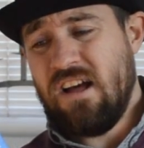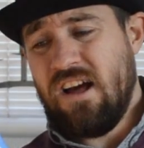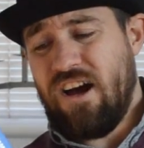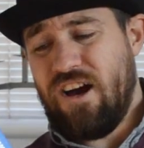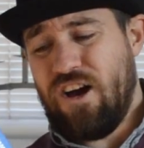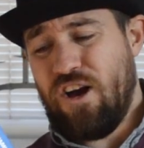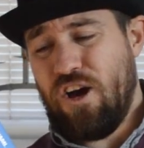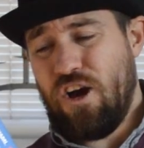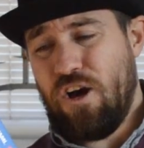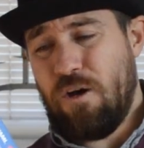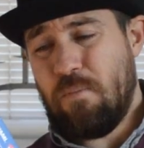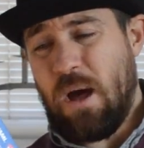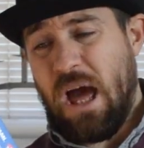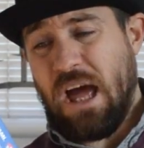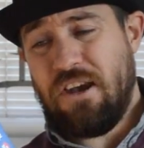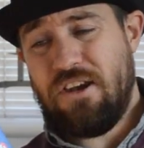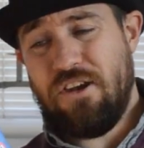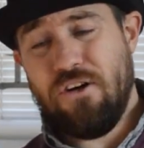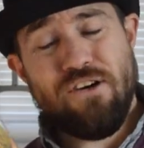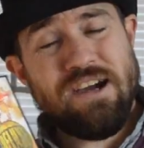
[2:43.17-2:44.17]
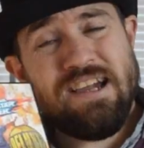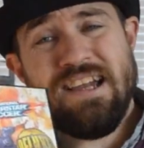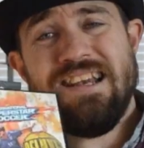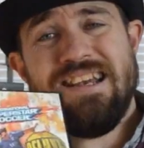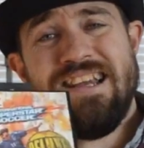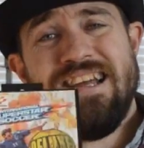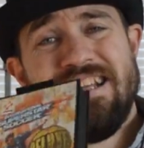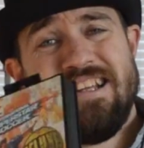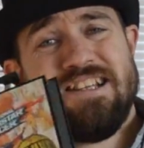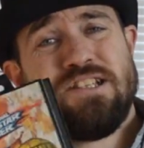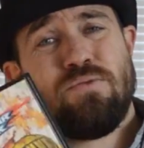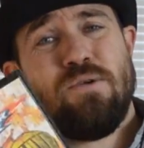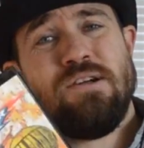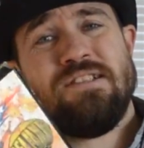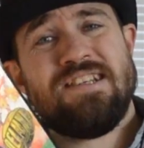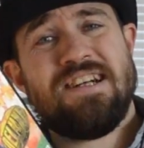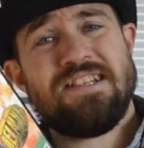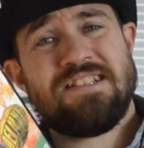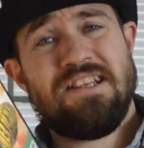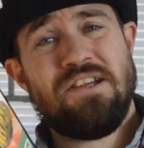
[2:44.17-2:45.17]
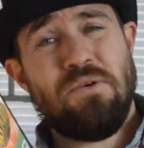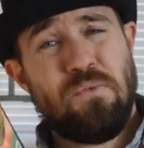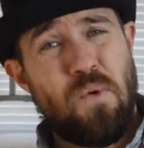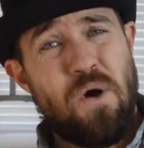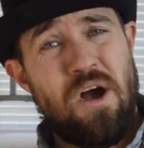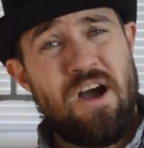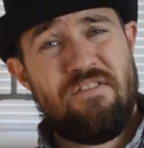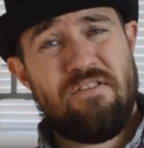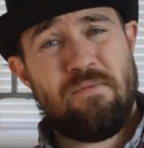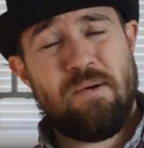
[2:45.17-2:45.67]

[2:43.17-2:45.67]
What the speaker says: Annoyingly, this one's actually worth